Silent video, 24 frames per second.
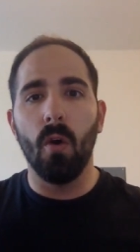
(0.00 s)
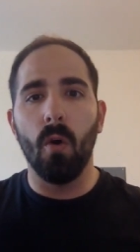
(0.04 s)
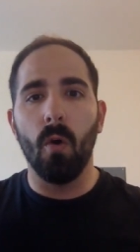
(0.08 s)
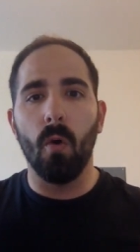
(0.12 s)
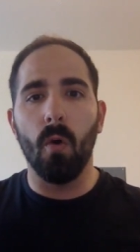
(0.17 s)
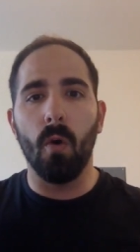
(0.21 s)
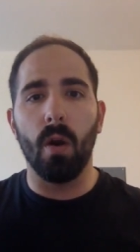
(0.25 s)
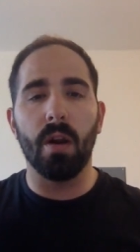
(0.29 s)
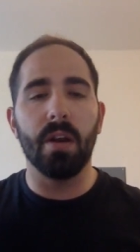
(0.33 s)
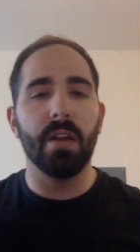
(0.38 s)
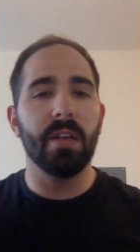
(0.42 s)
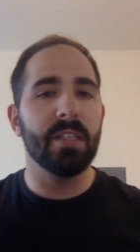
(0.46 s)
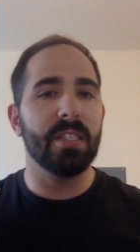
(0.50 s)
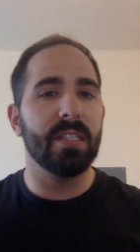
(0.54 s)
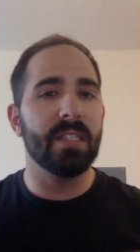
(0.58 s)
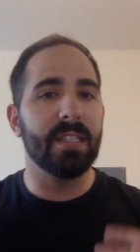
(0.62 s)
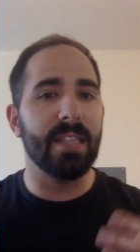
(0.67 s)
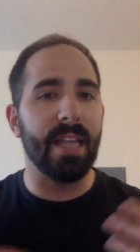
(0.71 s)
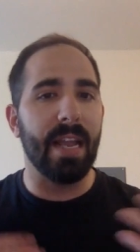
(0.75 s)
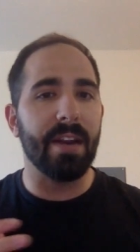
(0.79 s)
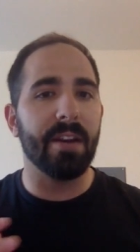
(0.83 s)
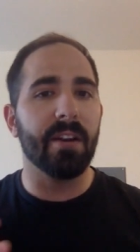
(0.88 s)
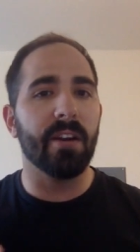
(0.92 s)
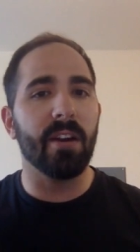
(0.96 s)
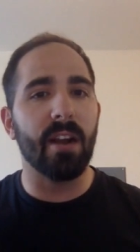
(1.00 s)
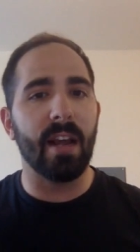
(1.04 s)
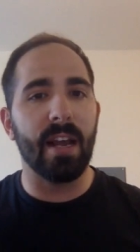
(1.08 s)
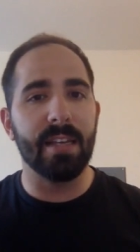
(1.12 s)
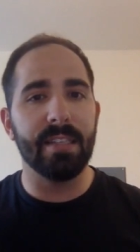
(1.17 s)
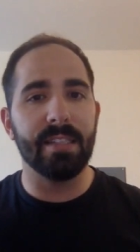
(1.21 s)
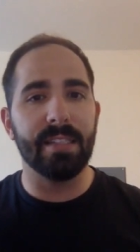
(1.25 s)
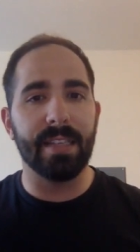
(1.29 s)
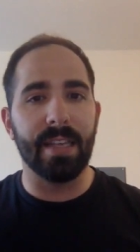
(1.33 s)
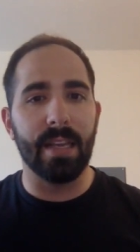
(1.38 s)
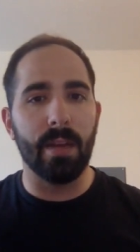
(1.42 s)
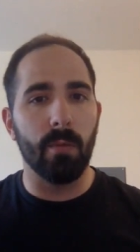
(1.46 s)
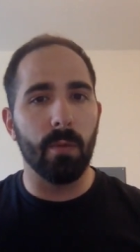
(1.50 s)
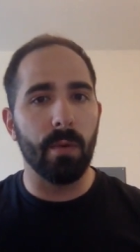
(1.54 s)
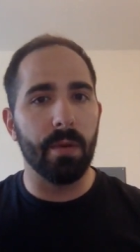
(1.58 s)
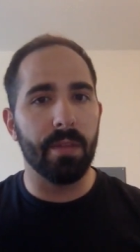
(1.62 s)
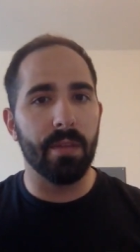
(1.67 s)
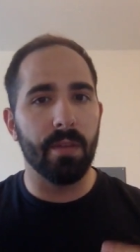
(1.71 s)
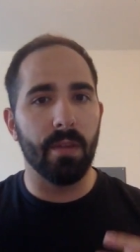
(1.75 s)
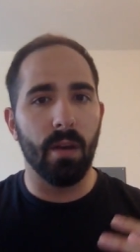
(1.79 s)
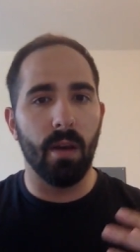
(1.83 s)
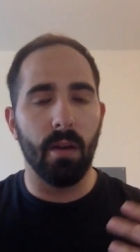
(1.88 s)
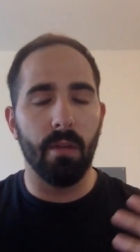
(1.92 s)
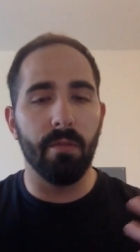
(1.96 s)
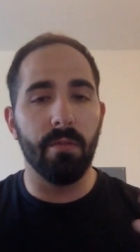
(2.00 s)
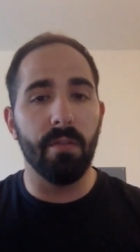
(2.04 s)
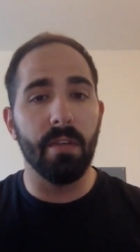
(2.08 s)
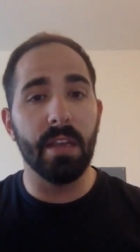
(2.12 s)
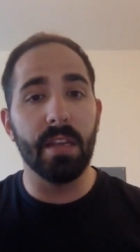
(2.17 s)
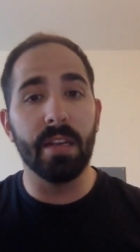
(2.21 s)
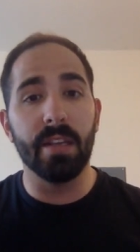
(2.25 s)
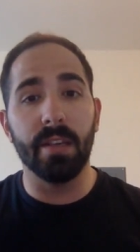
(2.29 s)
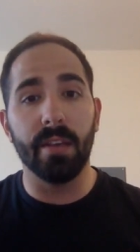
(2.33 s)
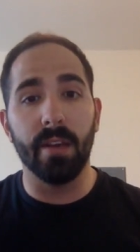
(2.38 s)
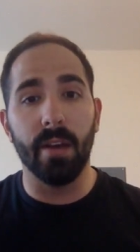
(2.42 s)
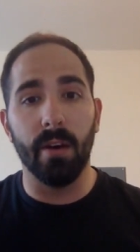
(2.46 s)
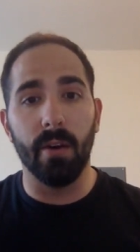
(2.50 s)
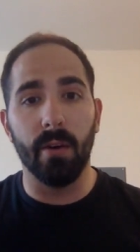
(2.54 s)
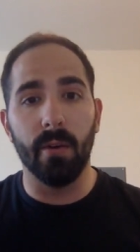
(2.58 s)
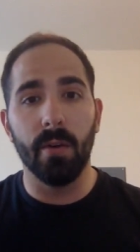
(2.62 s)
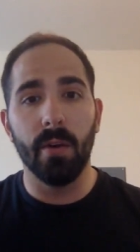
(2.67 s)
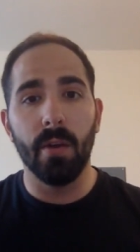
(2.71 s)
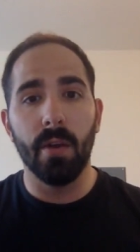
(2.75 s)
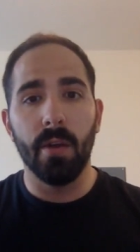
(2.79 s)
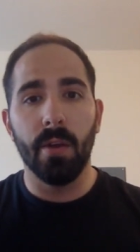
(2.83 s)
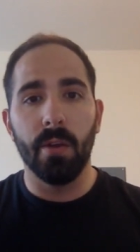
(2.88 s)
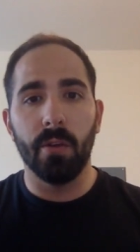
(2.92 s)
or standardizing it with a video,